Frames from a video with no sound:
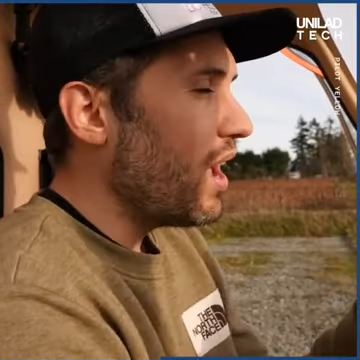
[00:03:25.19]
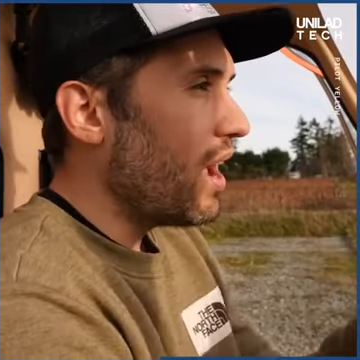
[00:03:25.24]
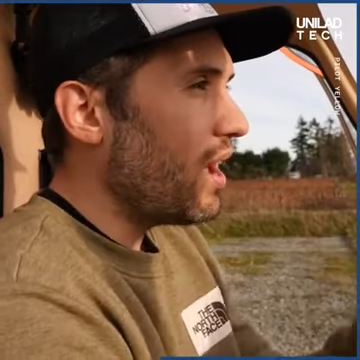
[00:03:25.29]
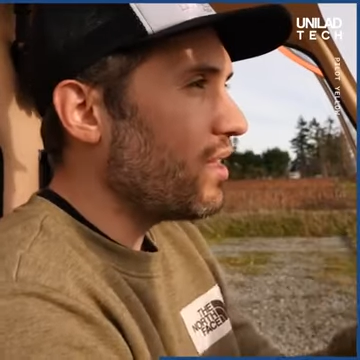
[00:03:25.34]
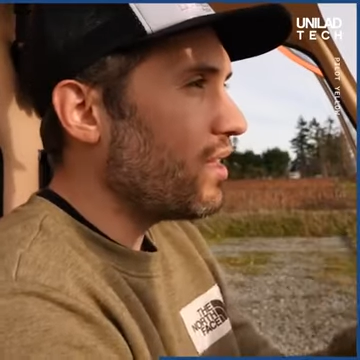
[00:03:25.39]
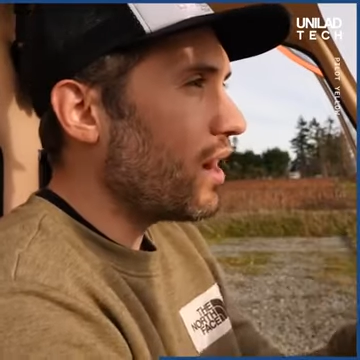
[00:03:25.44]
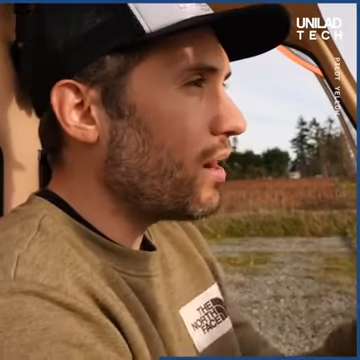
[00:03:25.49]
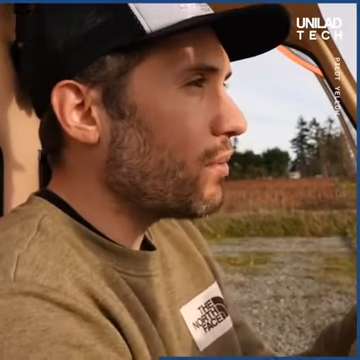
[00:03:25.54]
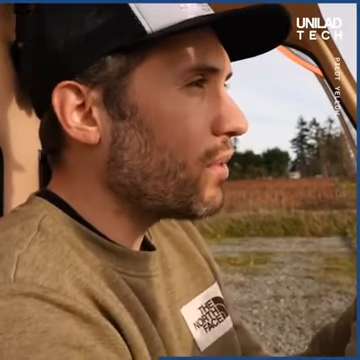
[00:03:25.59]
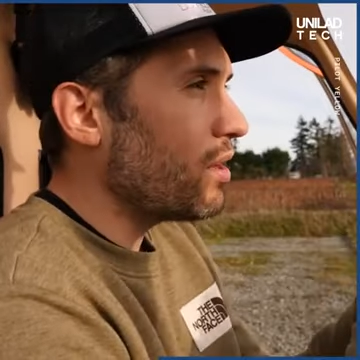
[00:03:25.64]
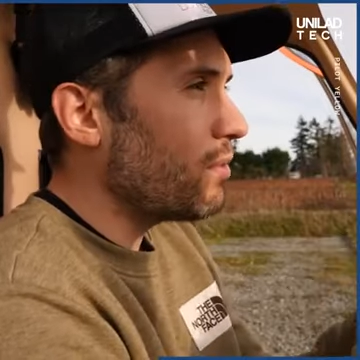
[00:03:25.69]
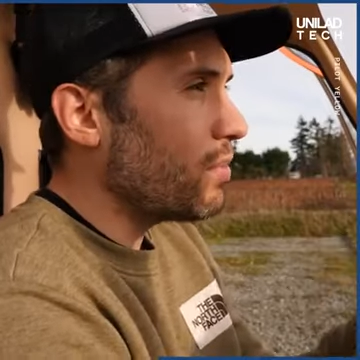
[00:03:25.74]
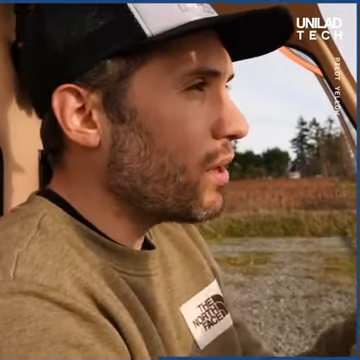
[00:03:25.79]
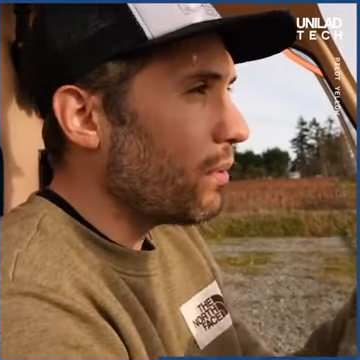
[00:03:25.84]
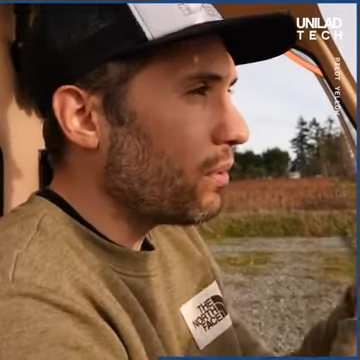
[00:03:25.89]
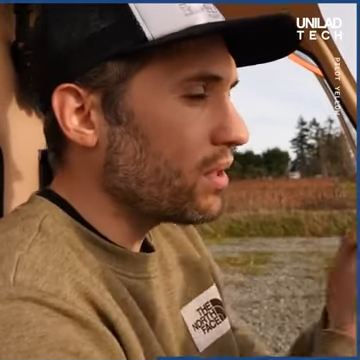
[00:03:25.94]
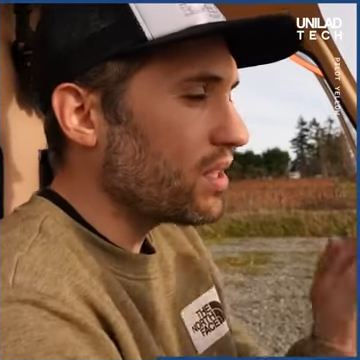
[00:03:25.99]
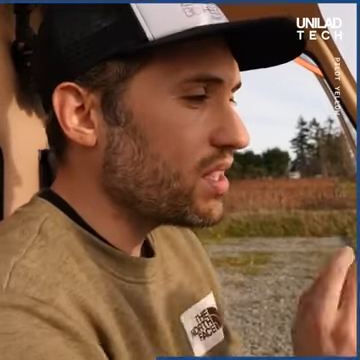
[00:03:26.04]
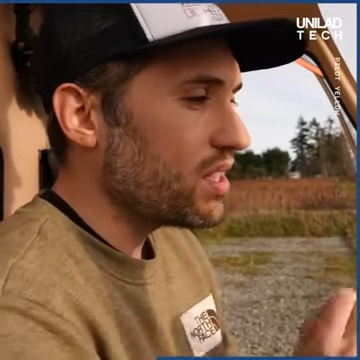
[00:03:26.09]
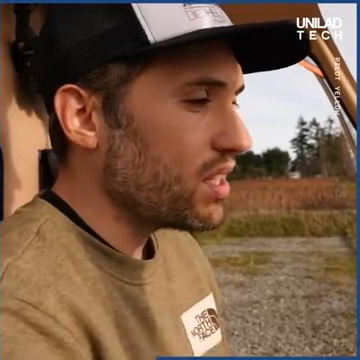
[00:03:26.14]
and then I'm going to be
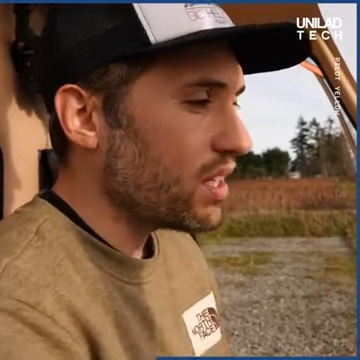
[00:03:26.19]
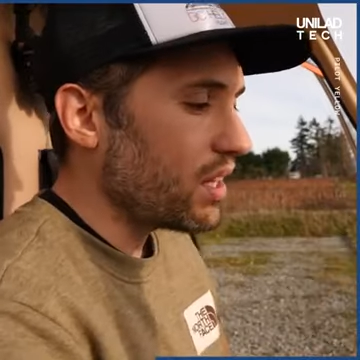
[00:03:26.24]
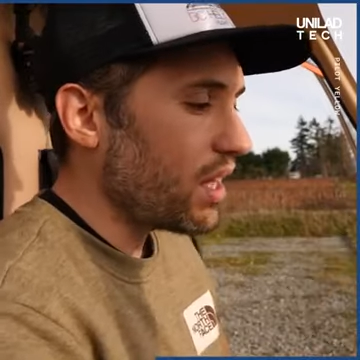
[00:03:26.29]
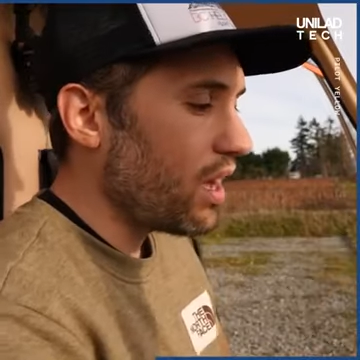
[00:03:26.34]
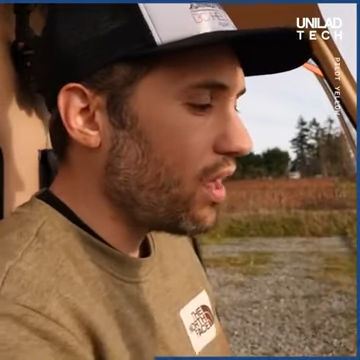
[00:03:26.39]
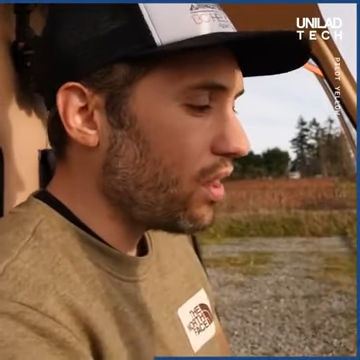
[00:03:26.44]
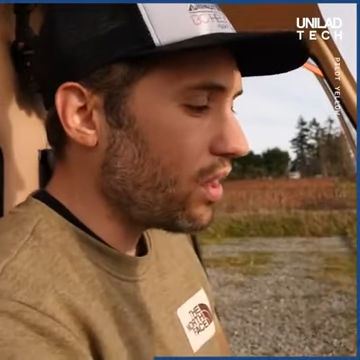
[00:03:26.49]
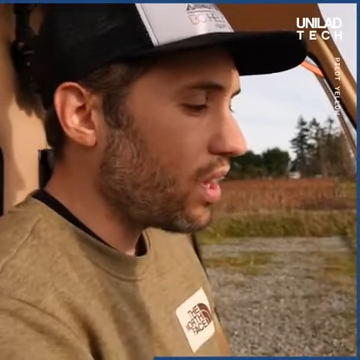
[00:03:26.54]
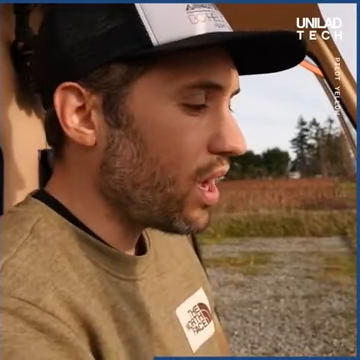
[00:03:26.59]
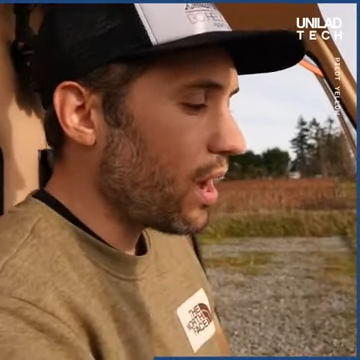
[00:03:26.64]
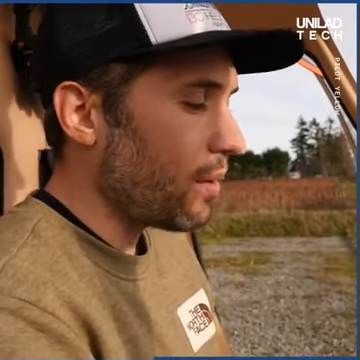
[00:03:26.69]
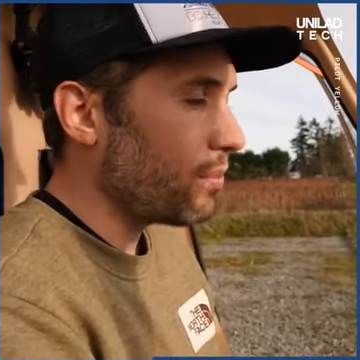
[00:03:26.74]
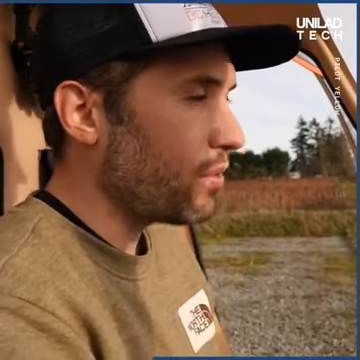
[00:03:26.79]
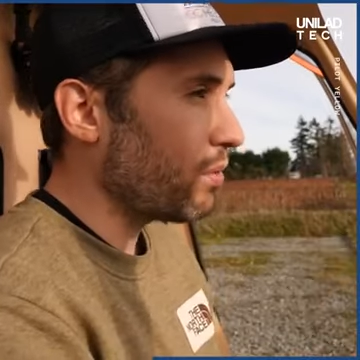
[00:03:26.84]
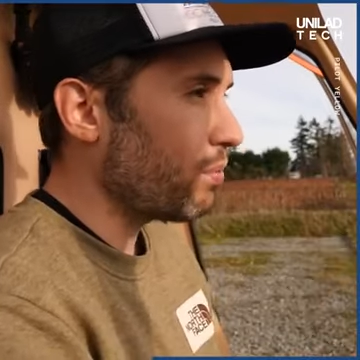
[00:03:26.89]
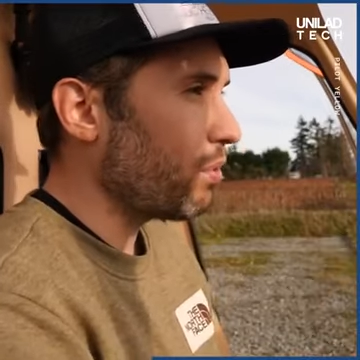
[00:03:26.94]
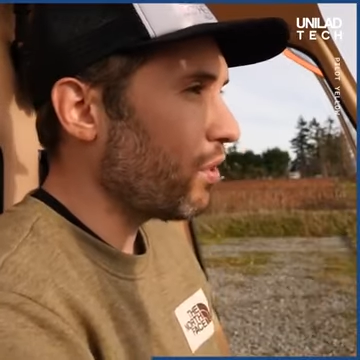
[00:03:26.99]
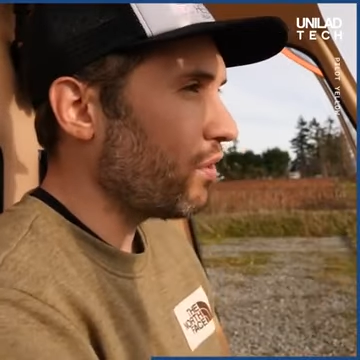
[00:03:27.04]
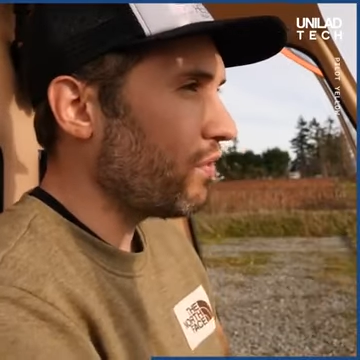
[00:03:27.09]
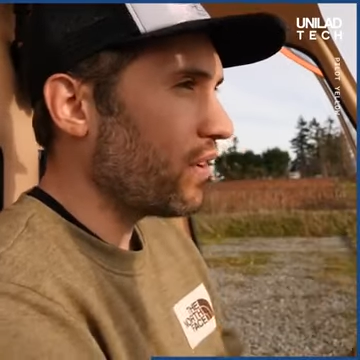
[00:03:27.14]
able to sit the
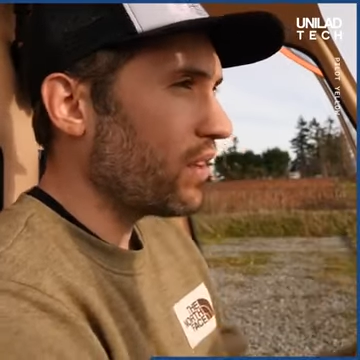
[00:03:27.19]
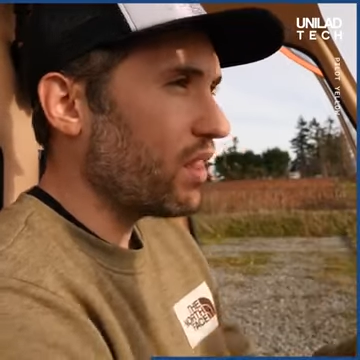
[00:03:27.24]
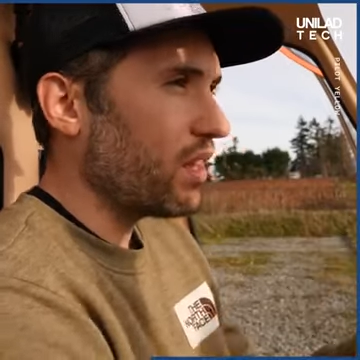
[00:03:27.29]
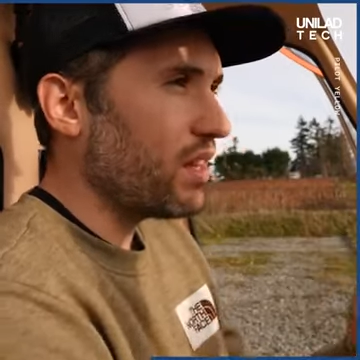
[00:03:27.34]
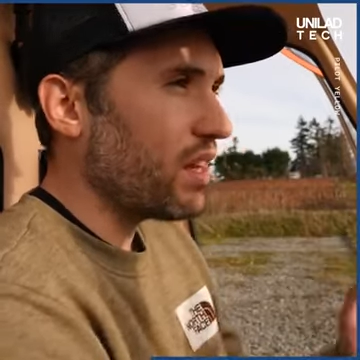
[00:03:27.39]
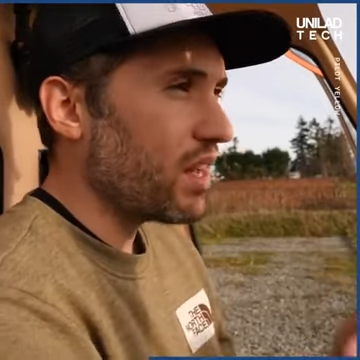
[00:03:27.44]
helicopter perfectly